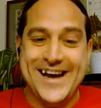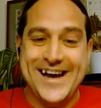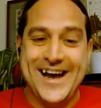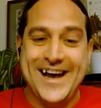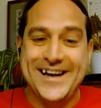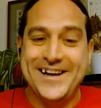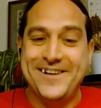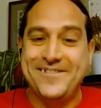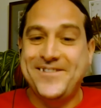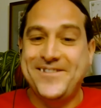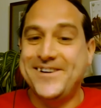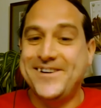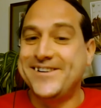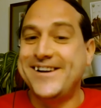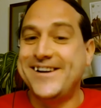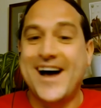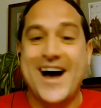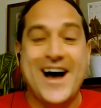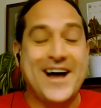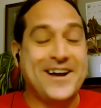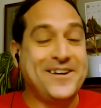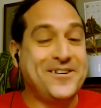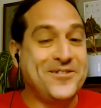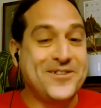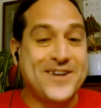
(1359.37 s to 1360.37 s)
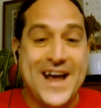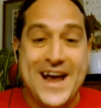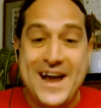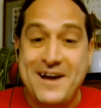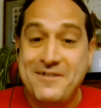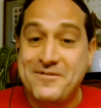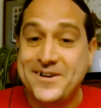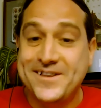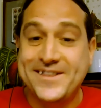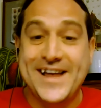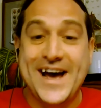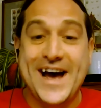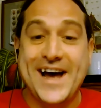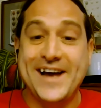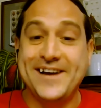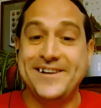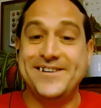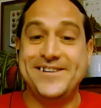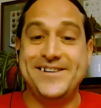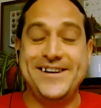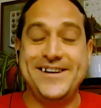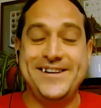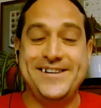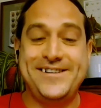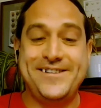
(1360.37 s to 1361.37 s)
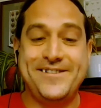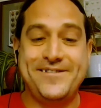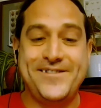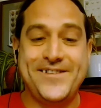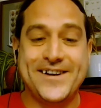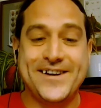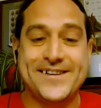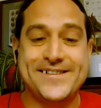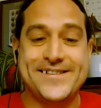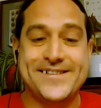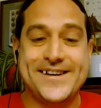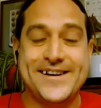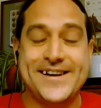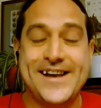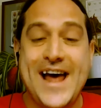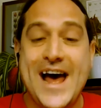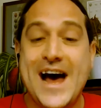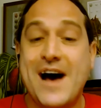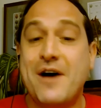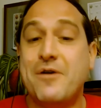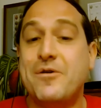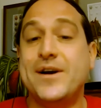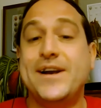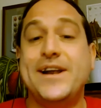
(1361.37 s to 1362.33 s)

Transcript: And if you're not okay with that, you need to fix it now.